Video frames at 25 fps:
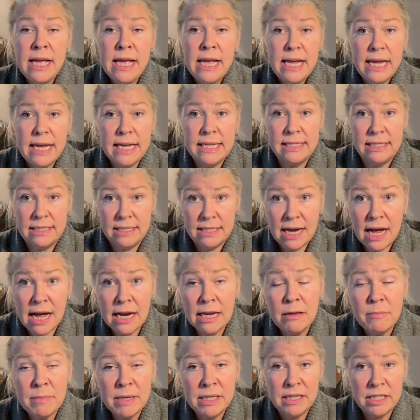is a
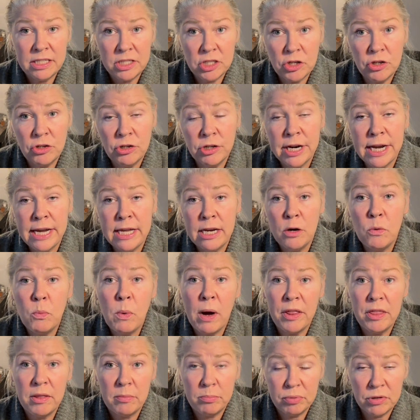document that's created
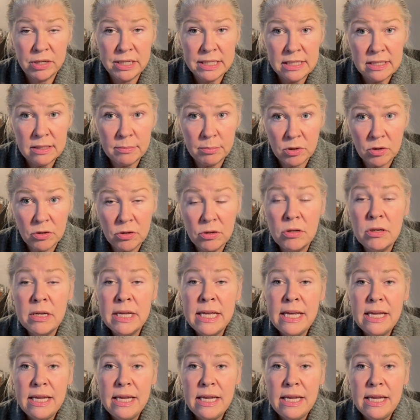while the principal